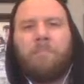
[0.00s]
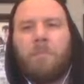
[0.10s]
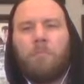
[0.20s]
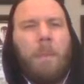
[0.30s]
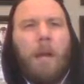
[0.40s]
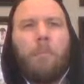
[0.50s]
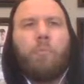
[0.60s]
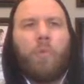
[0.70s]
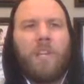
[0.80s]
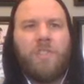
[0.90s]
repair
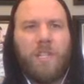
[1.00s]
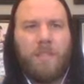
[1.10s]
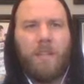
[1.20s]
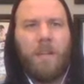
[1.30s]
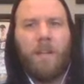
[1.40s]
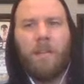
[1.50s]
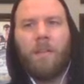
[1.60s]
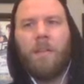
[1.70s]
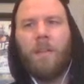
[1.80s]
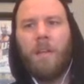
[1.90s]
bridges,
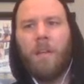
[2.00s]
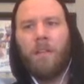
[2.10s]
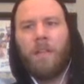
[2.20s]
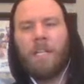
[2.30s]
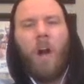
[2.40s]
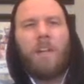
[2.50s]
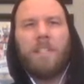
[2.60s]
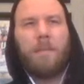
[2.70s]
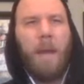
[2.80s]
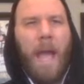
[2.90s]

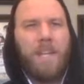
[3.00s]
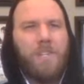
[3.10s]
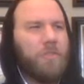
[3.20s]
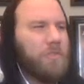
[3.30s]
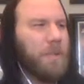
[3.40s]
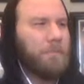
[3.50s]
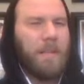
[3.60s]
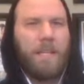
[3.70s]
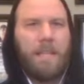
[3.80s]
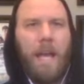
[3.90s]
gosset patches or something
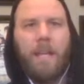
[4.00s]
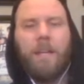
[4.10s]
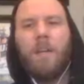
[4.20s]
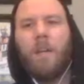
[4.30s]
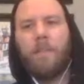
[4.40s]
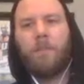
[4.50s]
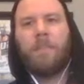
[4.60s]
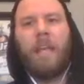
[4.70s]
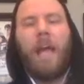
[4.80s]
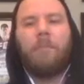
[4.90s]
like that. They're
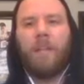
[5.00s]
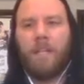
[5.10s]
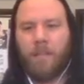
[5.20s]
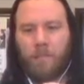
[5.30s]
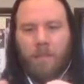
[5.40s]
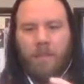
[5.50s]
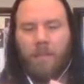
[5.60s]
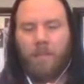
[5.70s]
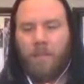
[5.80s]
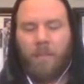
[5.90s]

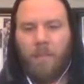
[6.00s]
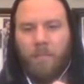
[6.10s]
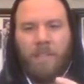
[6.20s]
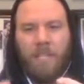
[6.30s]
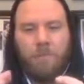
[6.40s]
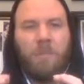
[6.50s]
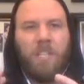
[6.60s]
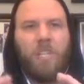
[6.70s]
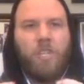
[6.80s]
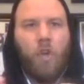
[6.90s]
these
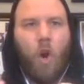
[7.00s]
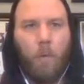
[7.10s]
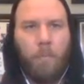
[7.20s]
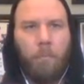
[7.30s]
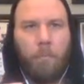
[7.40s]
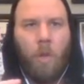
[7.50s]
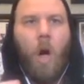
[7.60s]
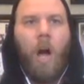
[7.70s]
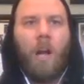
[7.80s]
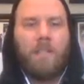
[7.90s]
really sharp
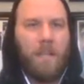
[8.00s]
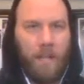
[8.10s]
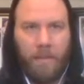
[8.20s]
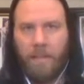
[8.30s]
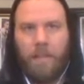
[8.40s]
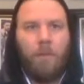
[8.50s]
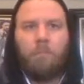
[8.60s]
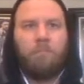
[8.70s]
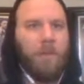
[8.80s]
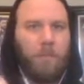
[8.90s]
blocks, and
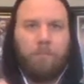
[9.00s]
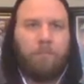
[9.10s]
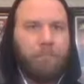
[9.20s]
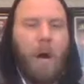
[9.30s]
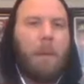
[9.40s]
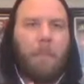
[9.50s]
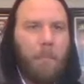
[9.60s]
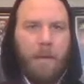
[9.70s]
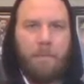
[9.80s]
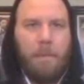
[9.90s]
they'll pop
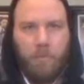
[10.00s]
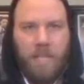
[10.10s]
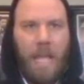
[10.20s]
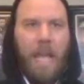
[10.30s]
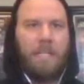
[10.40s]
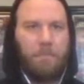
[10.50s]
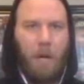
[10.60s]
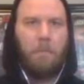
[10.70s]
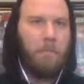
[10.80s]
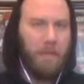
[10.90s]
them into people's heads and
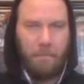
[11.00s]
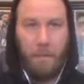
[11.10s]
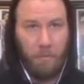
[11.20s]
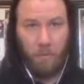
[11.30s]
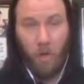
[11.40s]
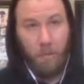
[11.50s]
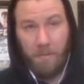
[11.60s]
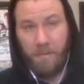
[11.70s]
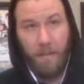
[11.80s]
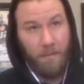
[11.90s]
pop them into people's arms
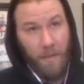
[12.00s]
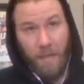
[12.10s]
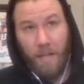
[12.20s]
and stuff.